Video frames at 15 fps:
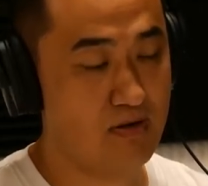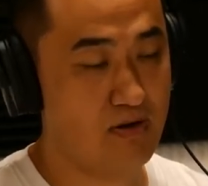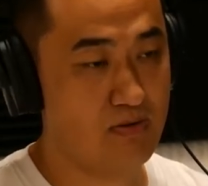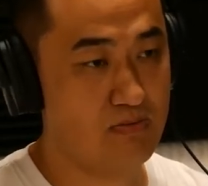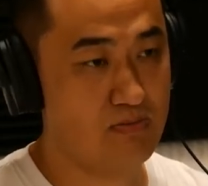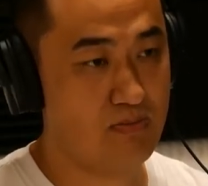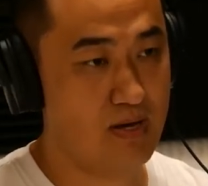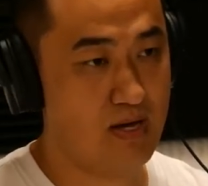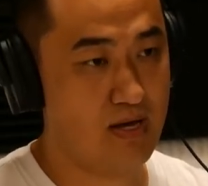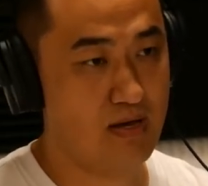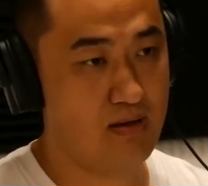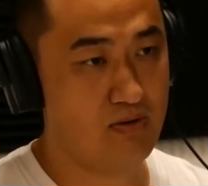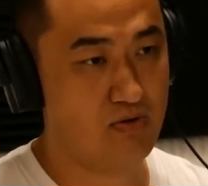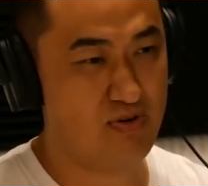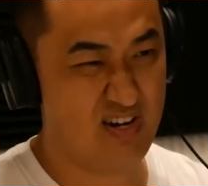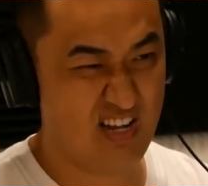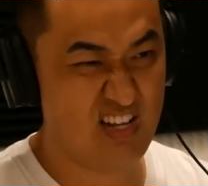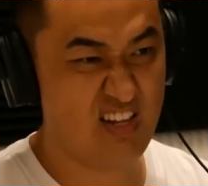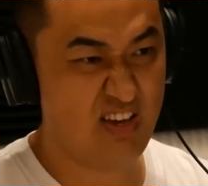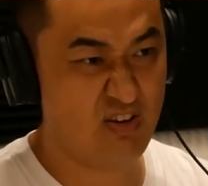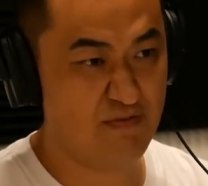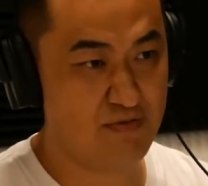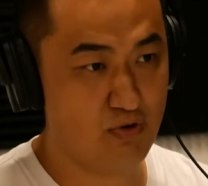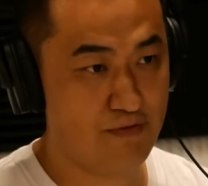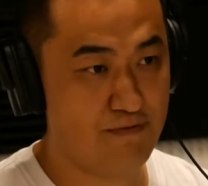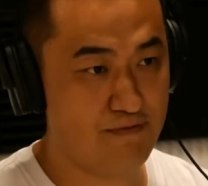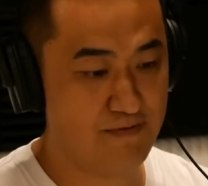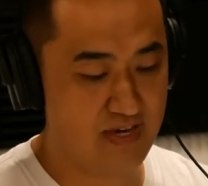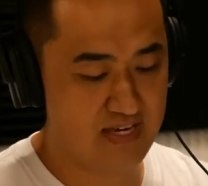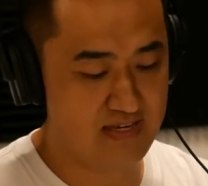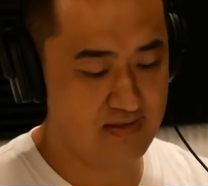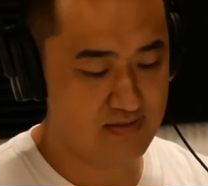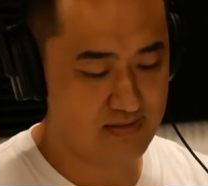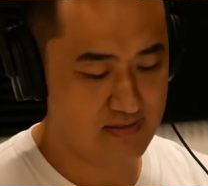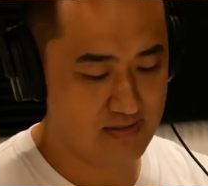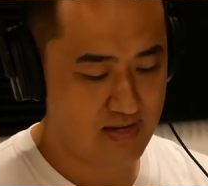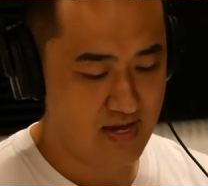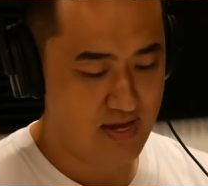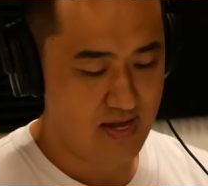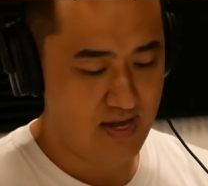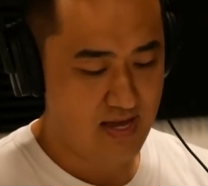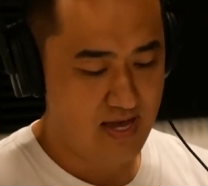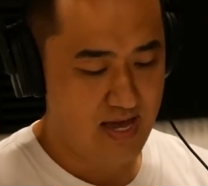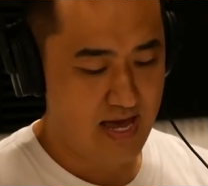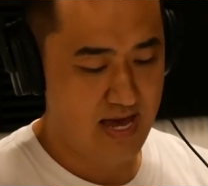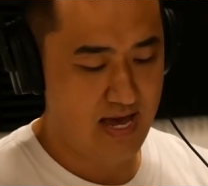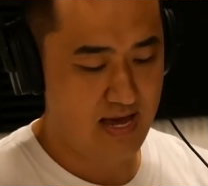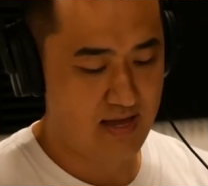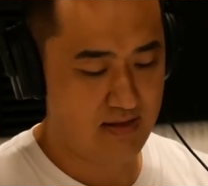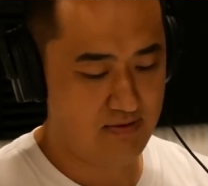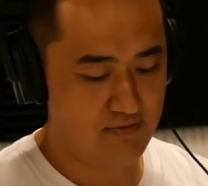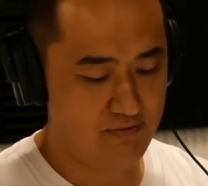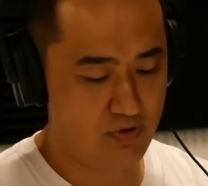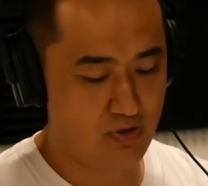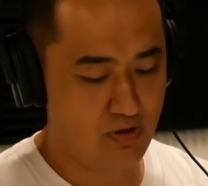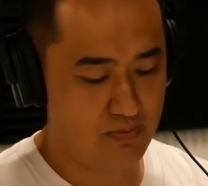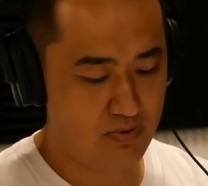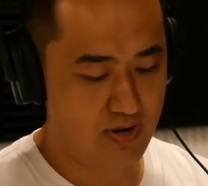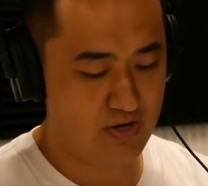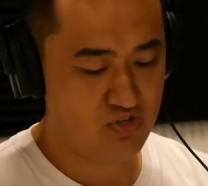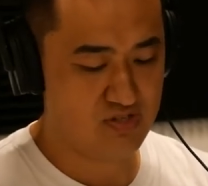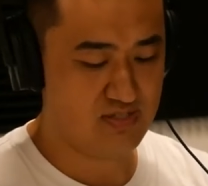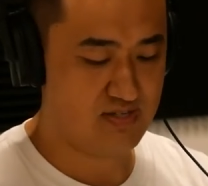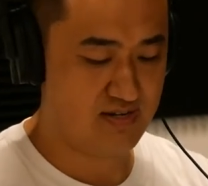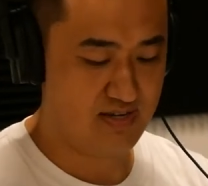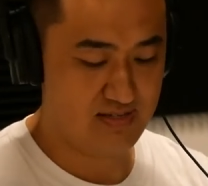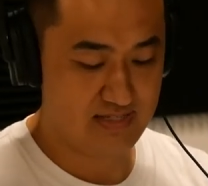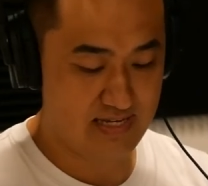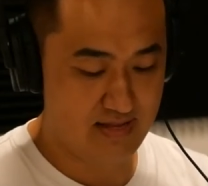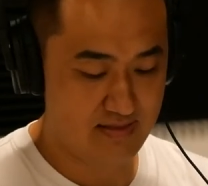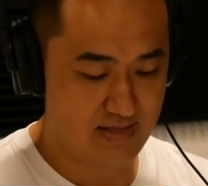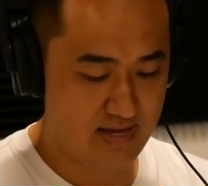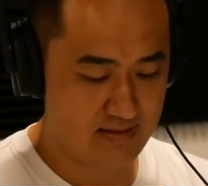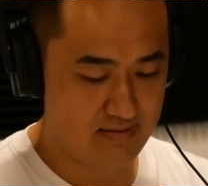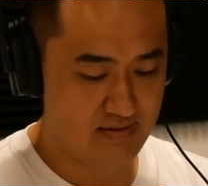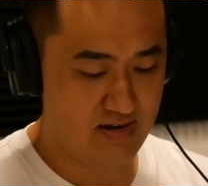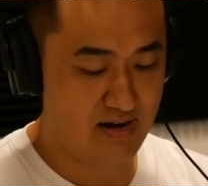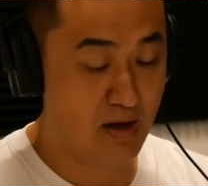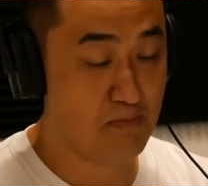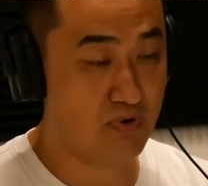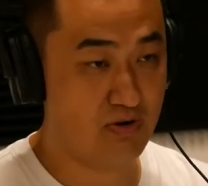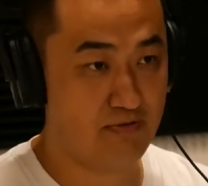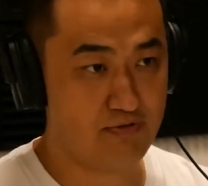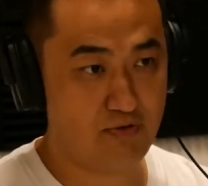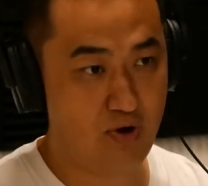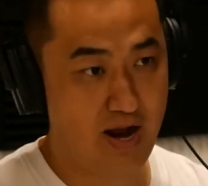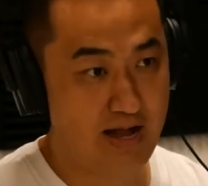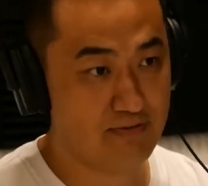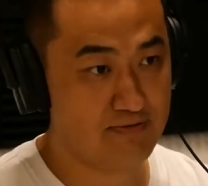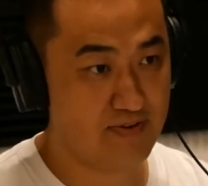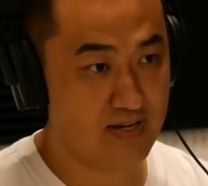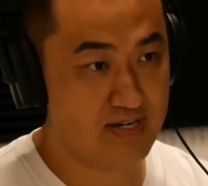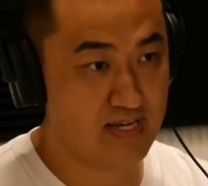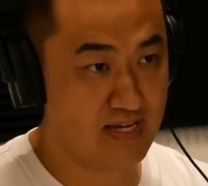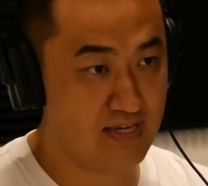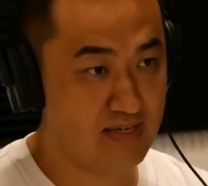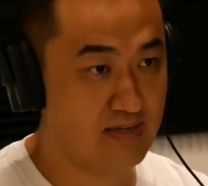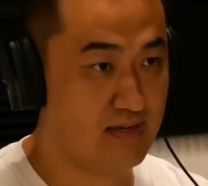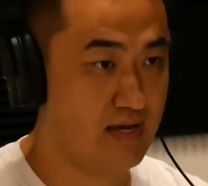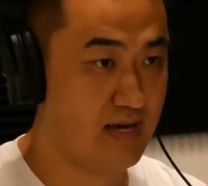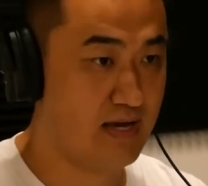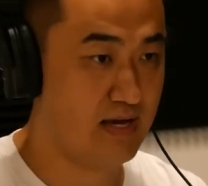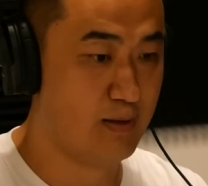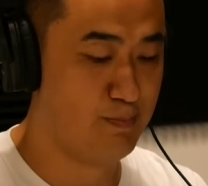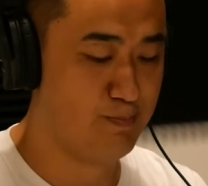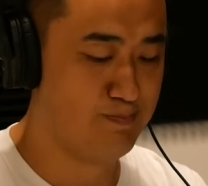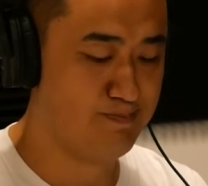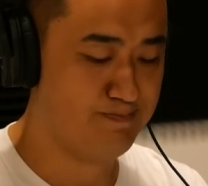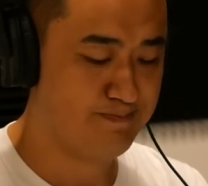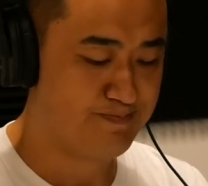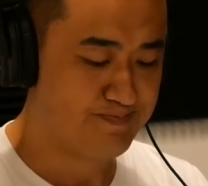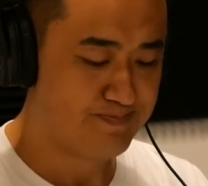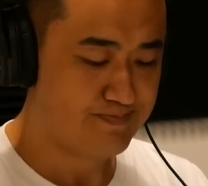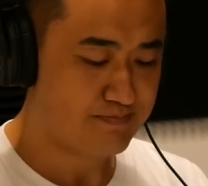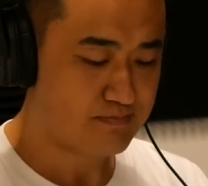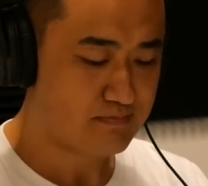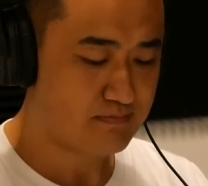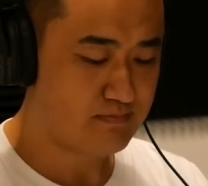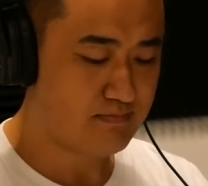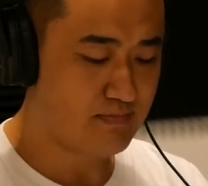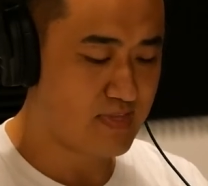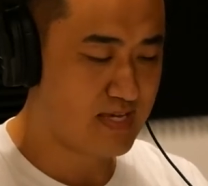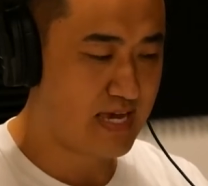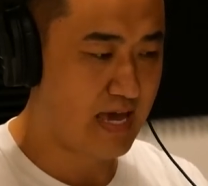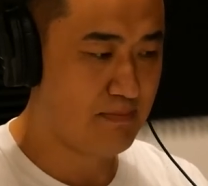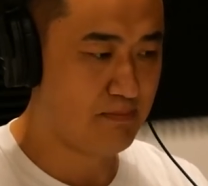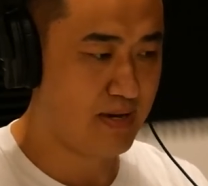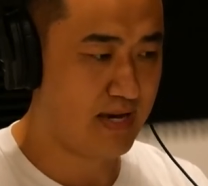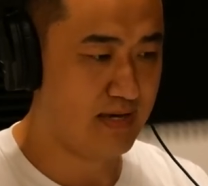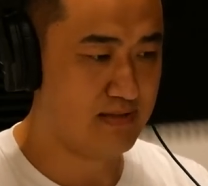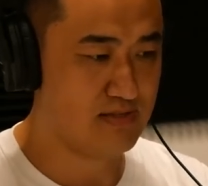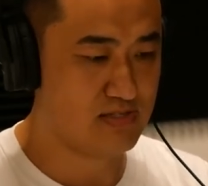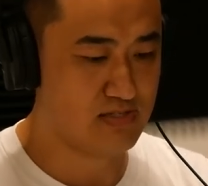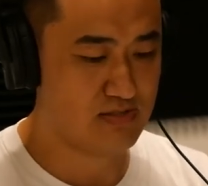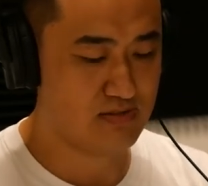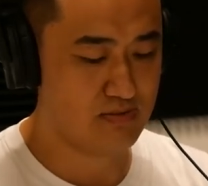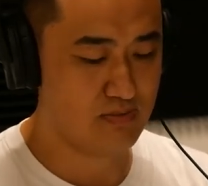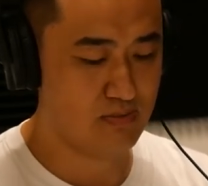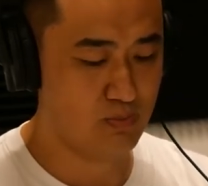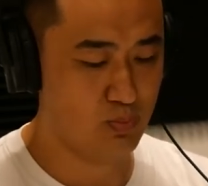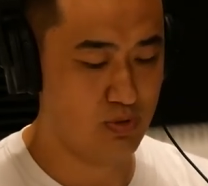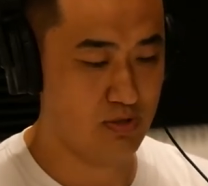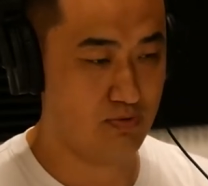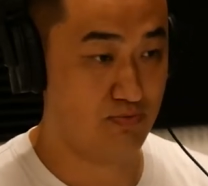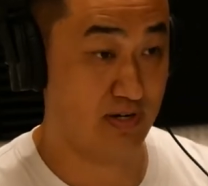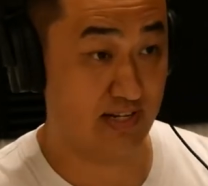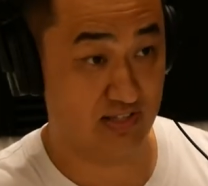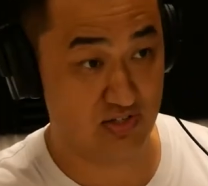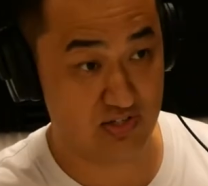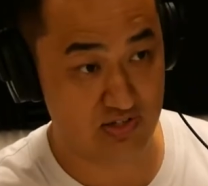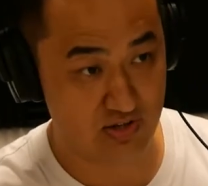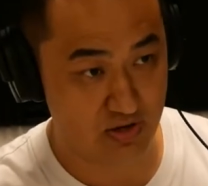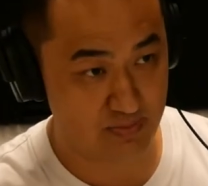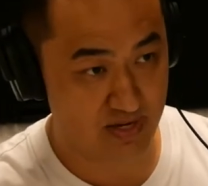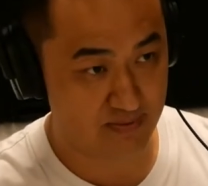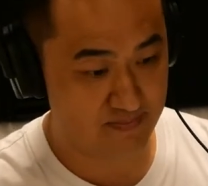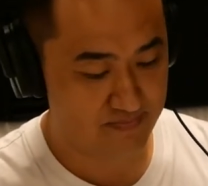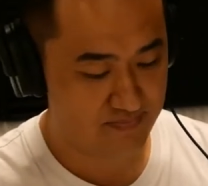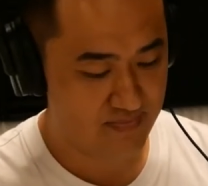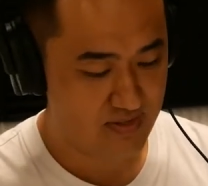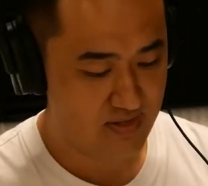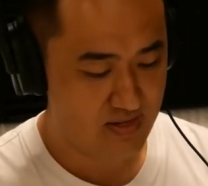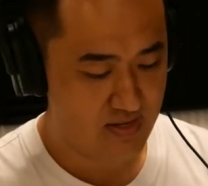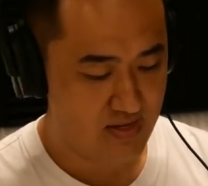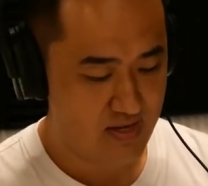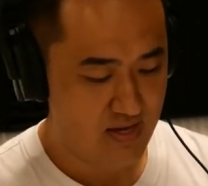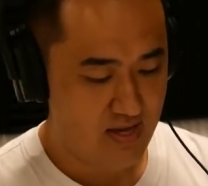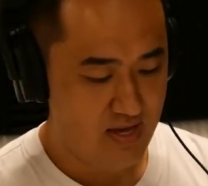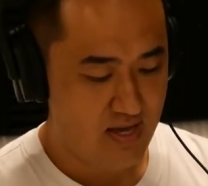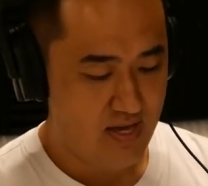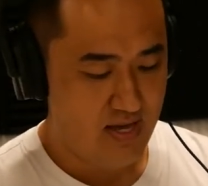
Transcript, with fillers: you know, uh, critically of your fees and for your operations. And he said that the number of crowdfunding um, campaigns were really disturbing. Yes.